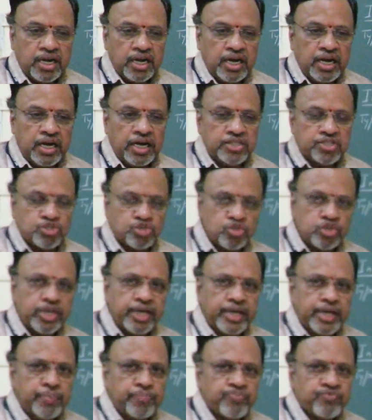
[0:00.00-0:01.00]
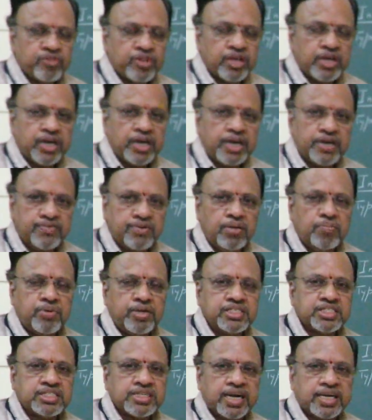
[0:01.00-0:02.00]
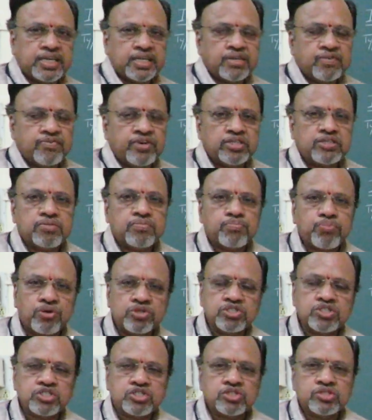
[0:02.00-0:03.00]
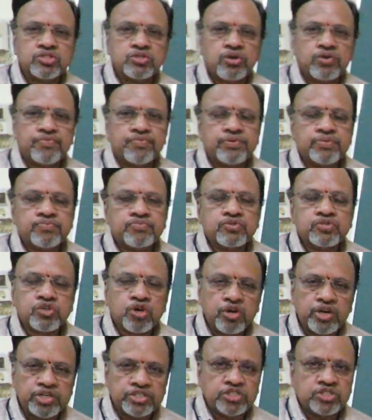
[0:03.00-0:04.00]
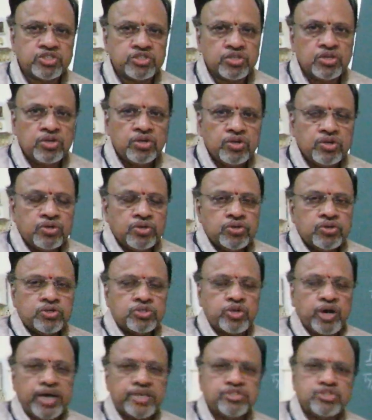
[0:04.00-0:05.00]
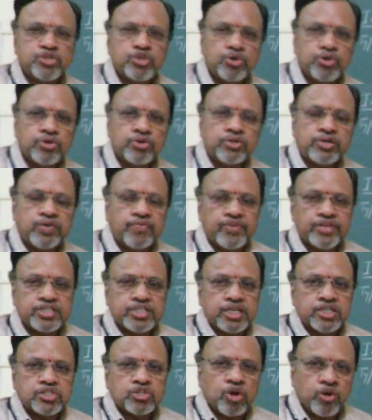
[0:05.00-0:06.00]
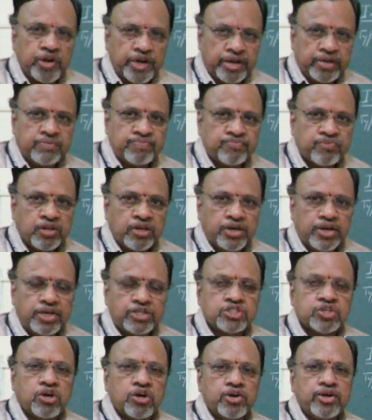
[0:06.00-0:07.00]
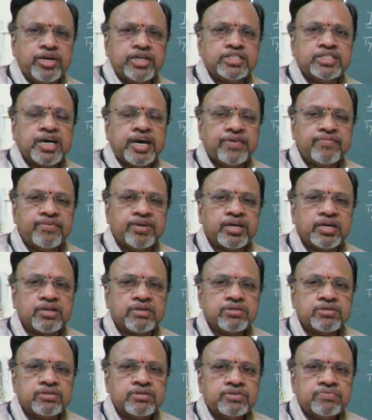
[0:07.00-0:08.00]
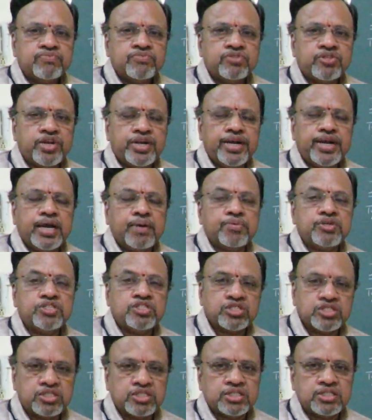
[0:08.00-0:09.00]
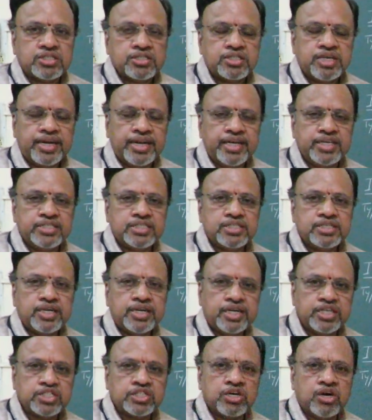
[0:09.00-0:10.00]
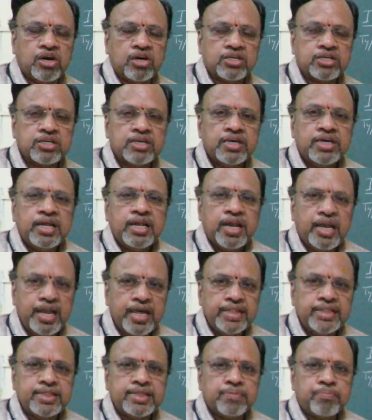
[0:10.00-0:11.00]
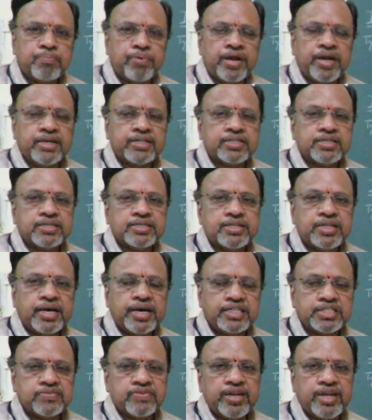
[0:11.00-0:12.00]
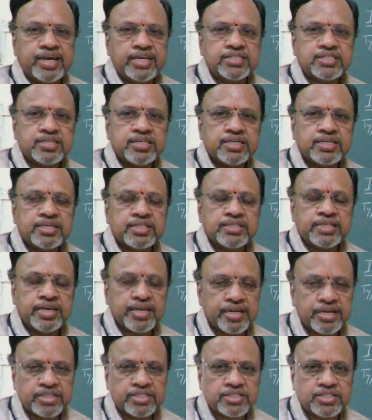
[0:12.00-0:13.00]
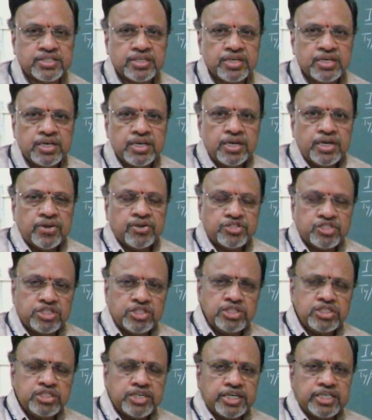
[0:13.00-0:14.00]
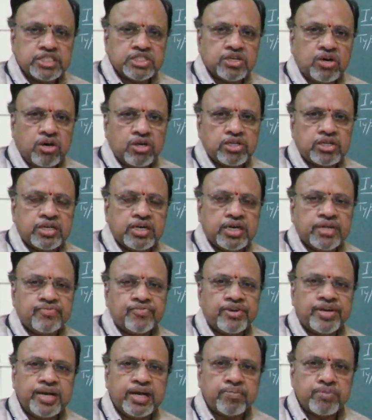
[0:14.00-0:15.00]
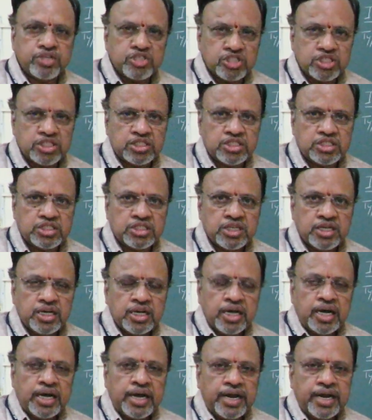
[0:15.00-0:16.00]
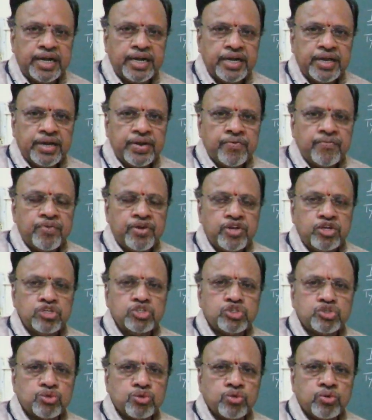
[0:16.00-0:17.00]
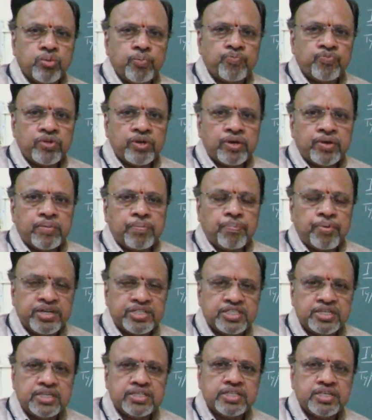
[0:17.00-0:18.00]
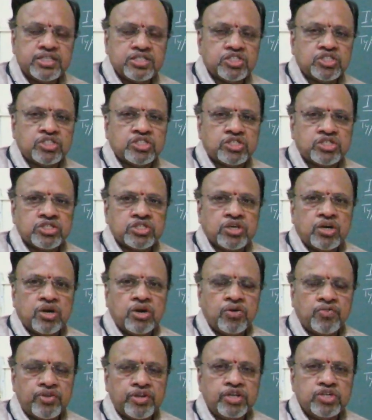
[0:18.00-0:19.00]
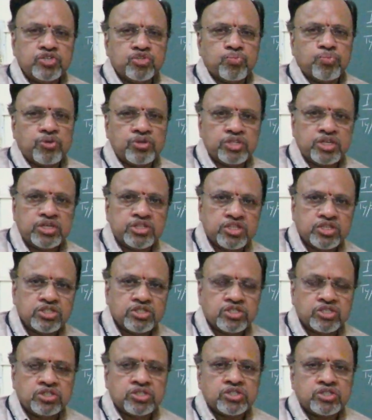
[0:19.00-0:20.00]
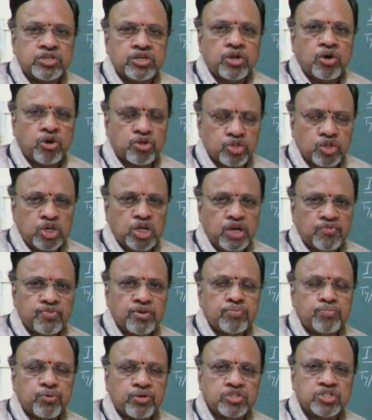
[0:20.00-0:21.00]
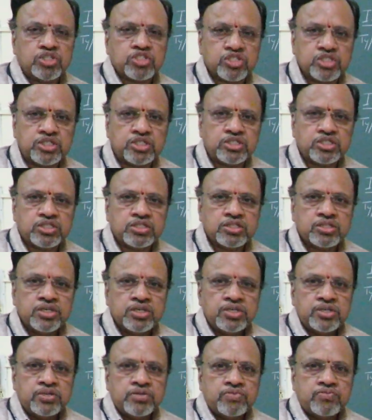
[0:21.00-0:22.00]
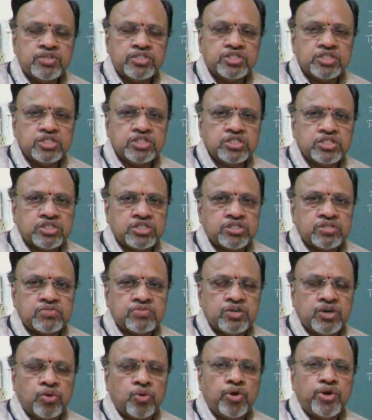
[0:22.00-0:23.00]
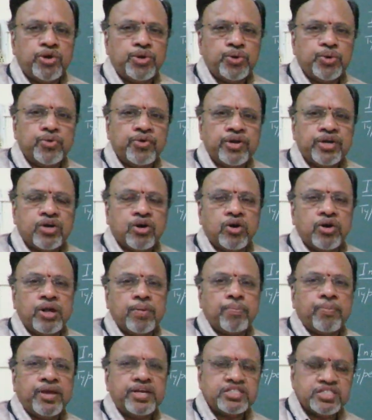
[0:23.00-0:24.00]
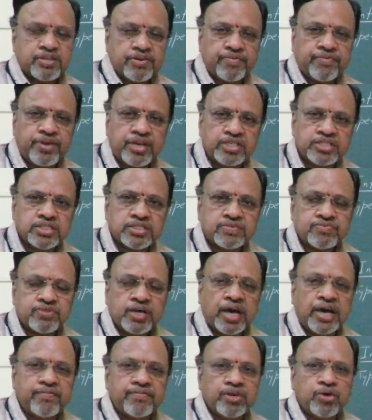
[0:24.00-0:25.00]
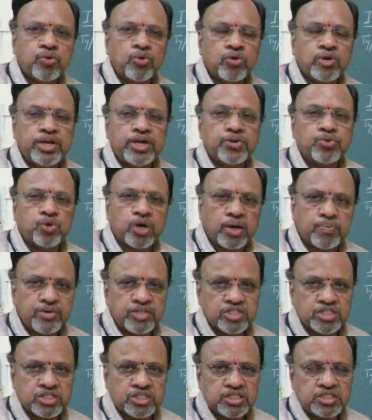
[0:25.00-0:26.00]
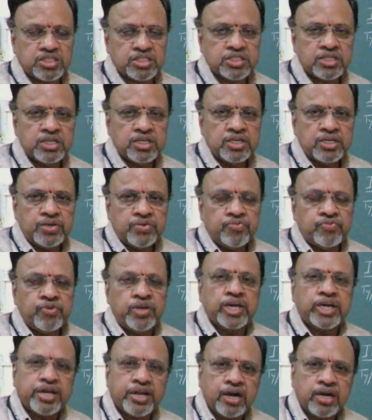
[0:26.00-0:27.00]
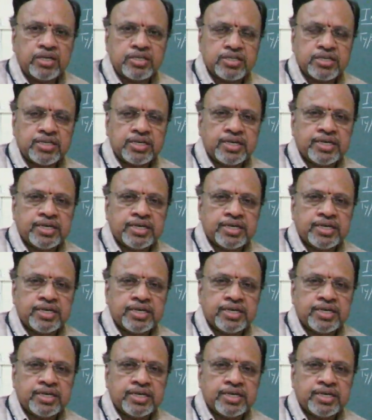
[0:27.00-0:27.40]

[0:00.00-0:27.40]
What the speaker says: And today, I will be starting with projections of solids. So as you know, if I say a solid is having 3 dimensions. That is, it has got length, breadth, as well as thickness. Now since it has got 3 dimensions, and we need to present this, or we need to project this in orthographic projections, which is, we are going to do it on a plane surface having only 2 dimensions. We cannot